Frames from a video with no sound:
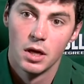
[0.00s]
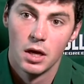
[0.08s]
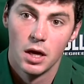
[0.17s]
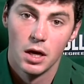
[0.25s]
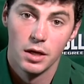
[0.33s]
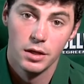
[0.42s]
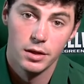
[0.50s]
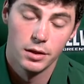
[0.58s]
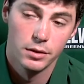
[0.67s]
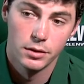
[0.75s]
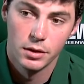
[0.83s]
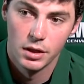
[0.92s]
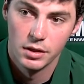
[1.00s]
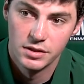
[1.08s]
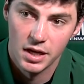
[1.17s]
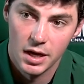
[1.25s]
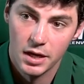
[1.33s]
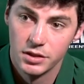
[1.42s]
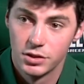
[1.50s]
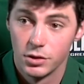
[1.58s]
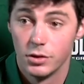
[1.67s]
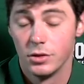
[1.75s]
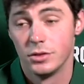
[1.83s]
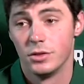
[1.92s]
Huddy, and Ty. So
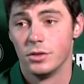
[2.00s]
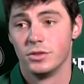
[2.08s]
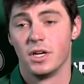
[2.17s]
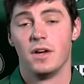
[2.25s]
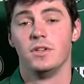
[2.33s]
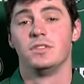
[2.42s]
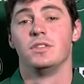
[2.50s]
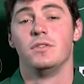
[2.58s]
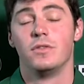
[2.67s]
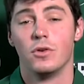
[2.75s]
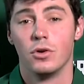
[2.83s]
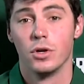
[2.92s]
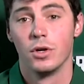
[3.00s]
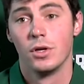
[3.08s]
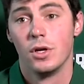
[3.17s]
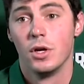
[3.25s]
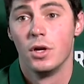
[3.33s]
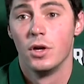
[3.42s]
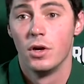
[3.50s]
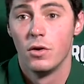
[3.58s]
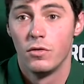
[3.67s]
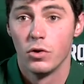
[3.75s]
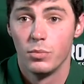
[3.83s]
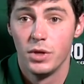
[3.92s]
those are obviously four
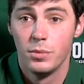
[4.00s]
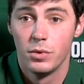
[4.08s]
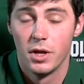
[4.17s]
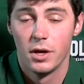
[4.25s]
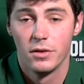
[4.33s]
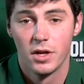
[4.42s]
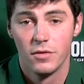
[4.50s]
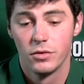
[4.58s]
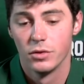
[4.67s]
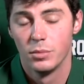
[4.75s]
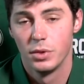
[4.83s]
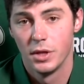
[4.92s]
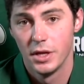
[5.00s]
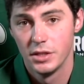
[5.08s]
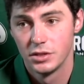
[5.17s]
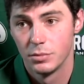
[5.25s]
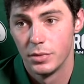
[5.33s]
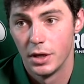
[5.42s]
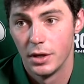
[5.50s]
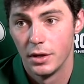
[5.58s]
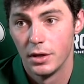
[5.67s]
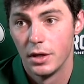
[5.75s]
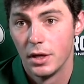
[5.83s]
people that are tough to replace. But